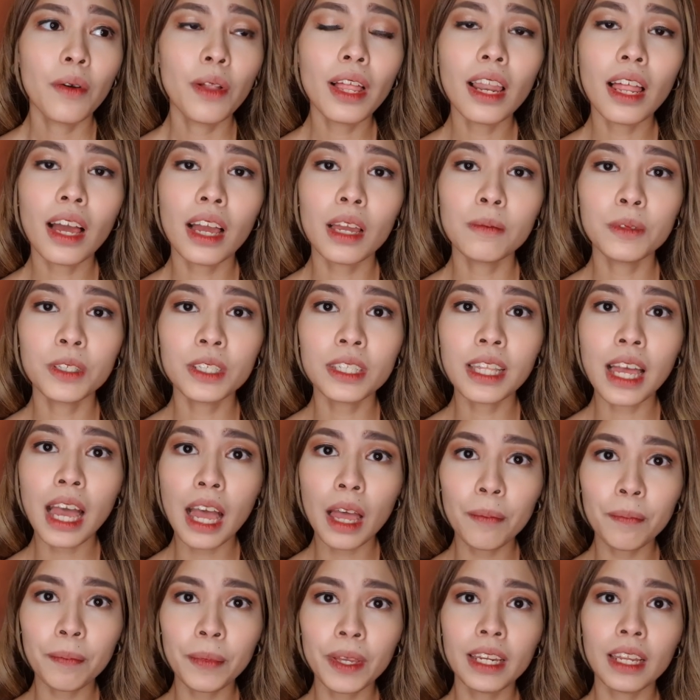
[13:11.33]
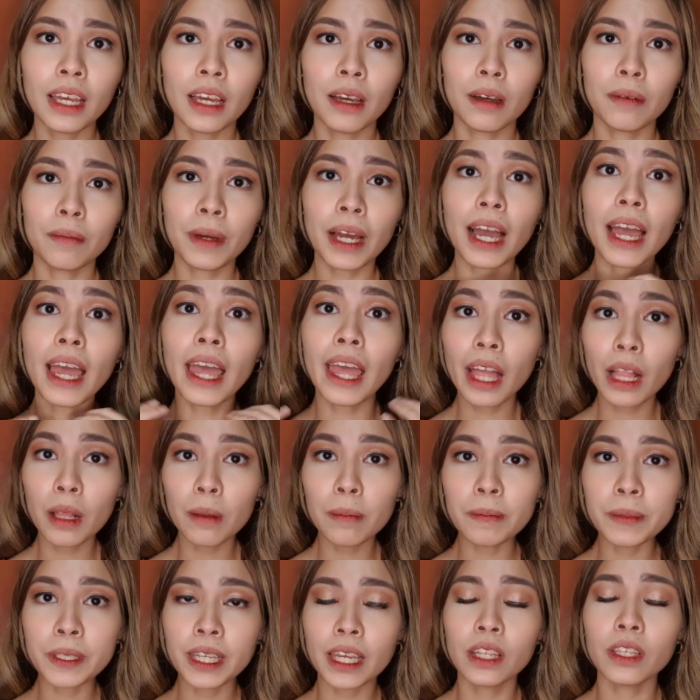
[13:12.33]
wala lang, I'm just happy na
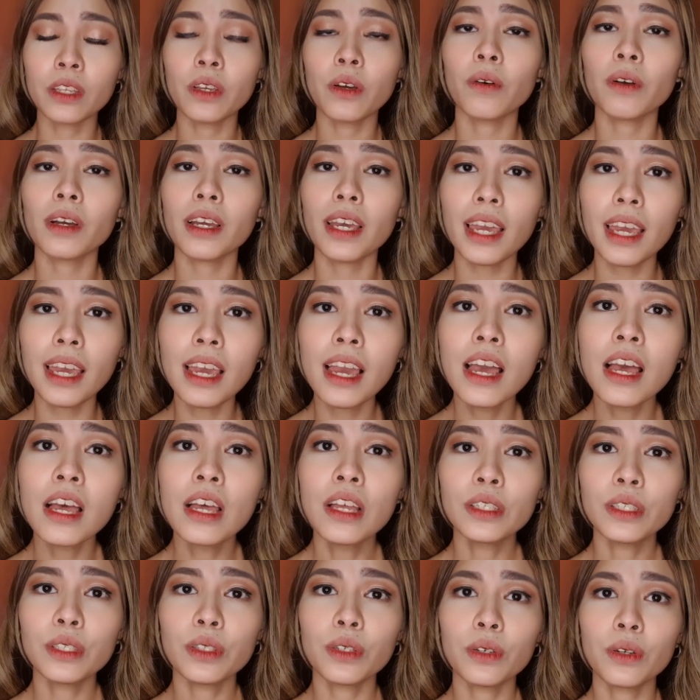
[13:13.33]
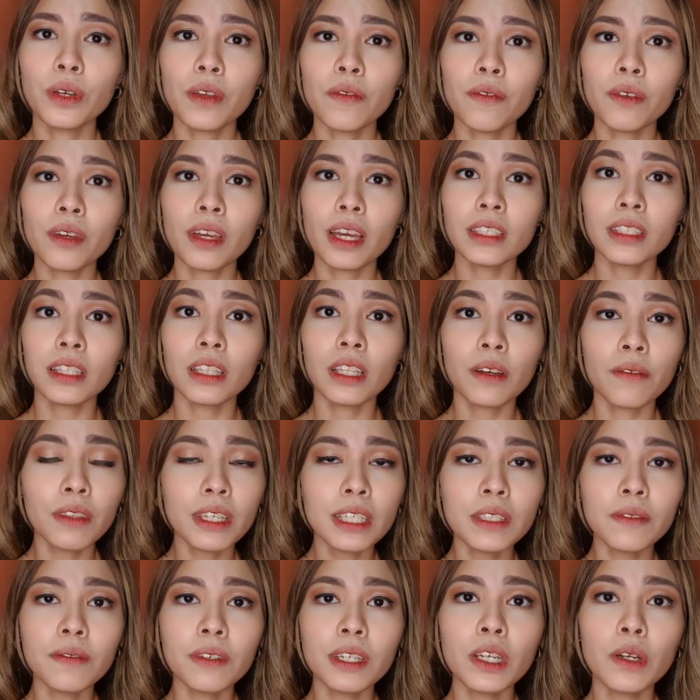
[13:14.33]
makahelp sa inyo, okay? So if you guys love
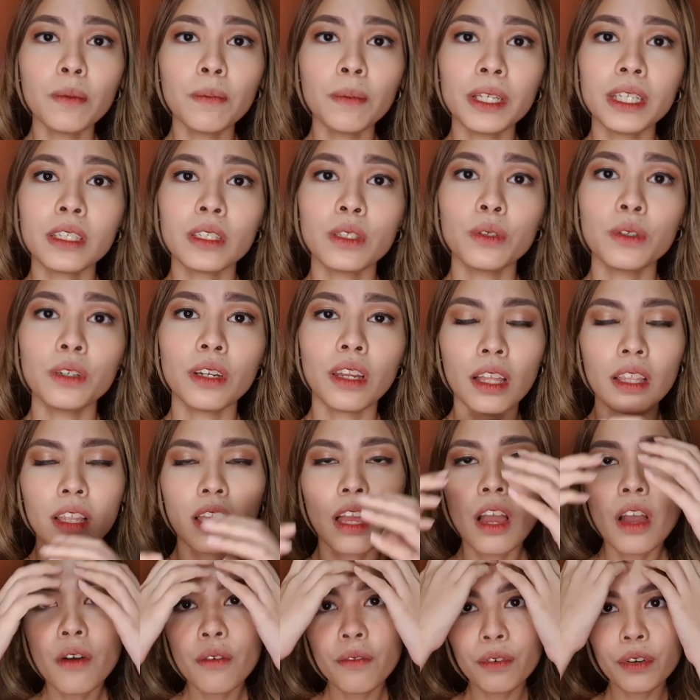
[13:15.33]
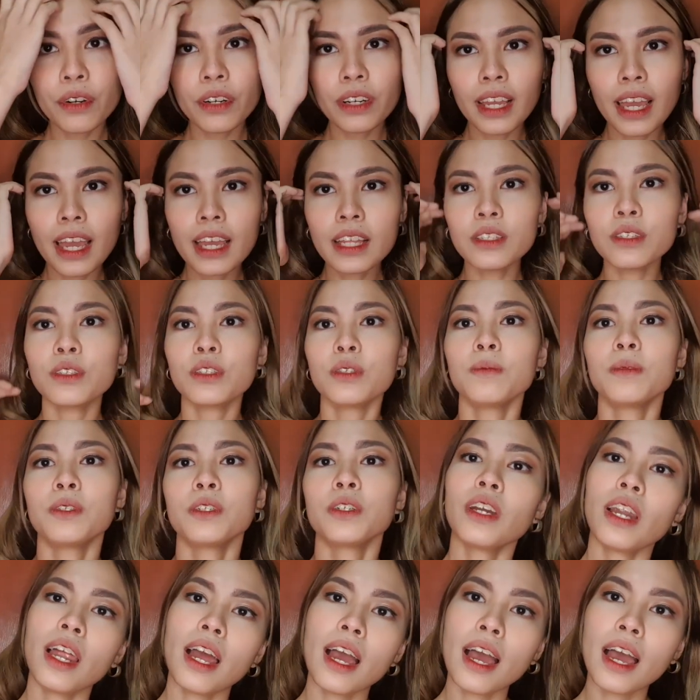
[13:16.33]
this video, please do not forget to
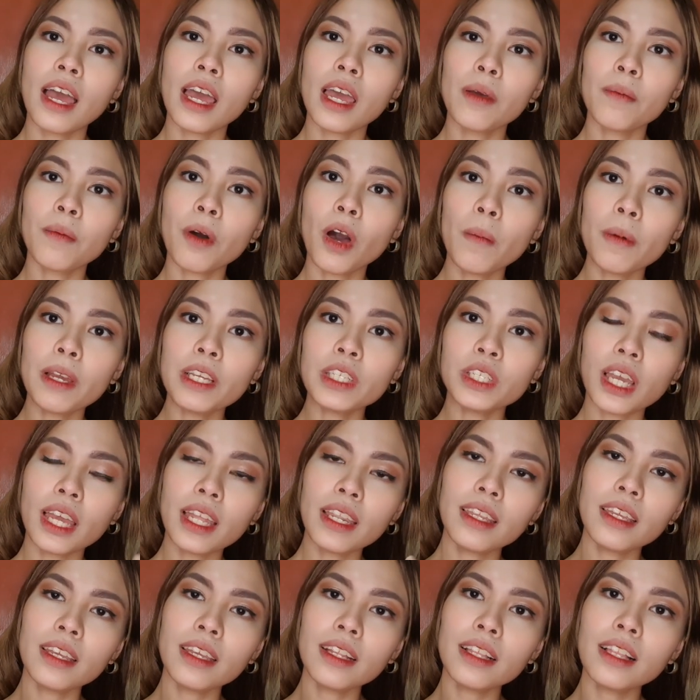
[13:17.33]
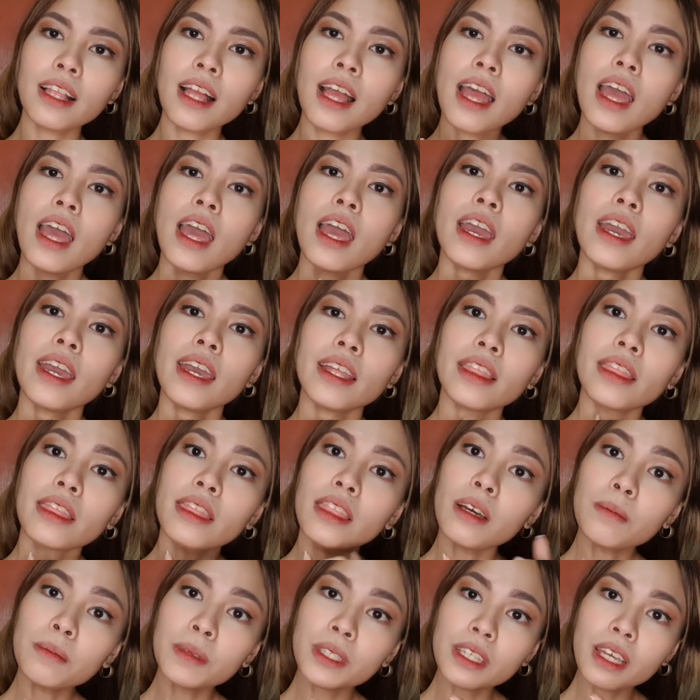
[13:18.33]
subscribe on my channel, hit
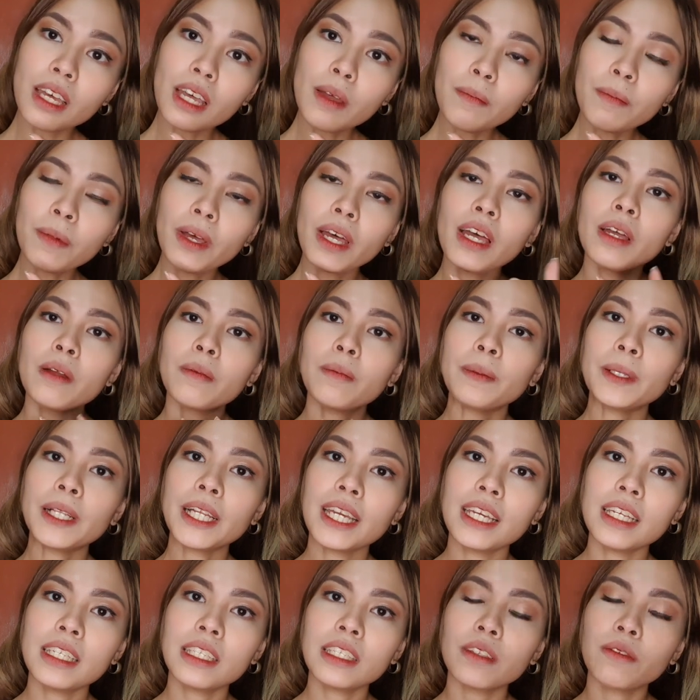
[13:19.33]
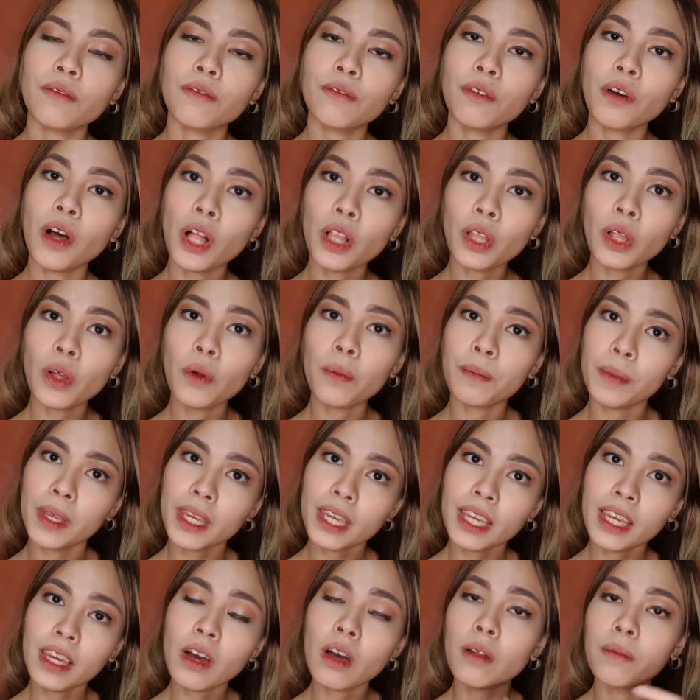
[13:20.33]
thumbs up, please follow
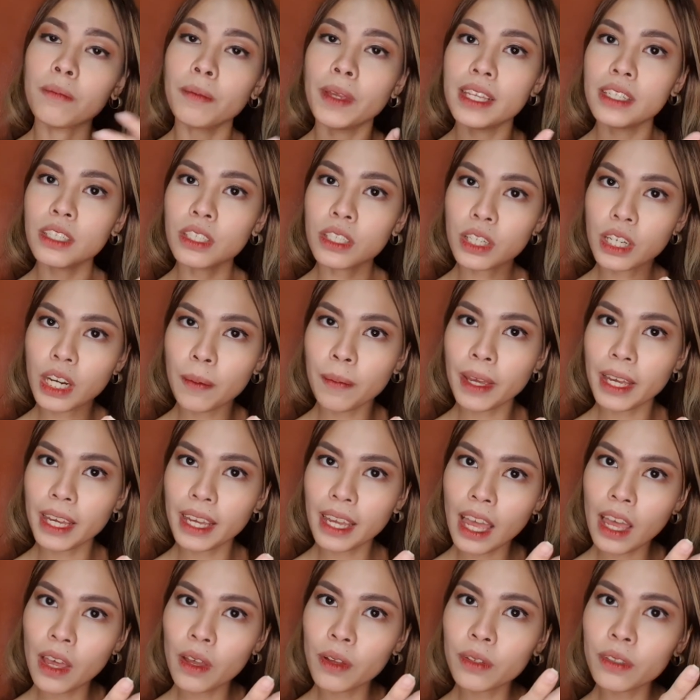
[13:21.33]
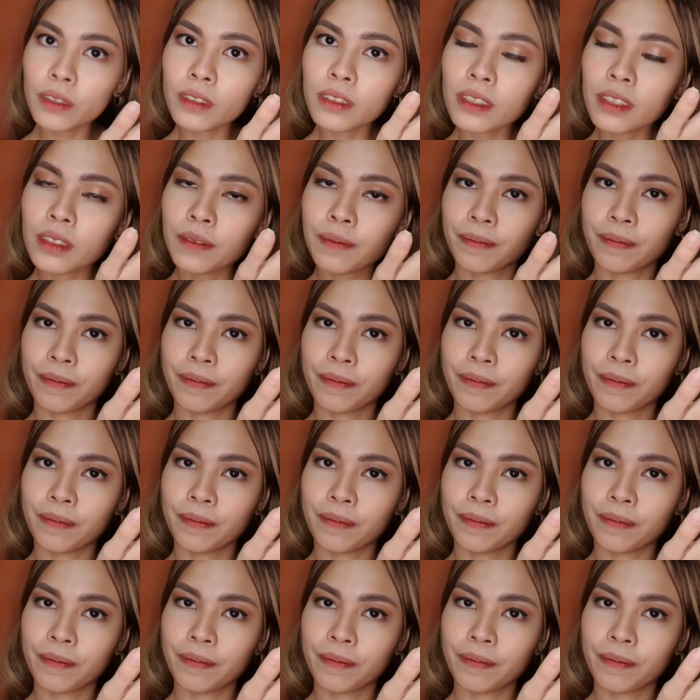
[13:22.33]
me on my Instagram account,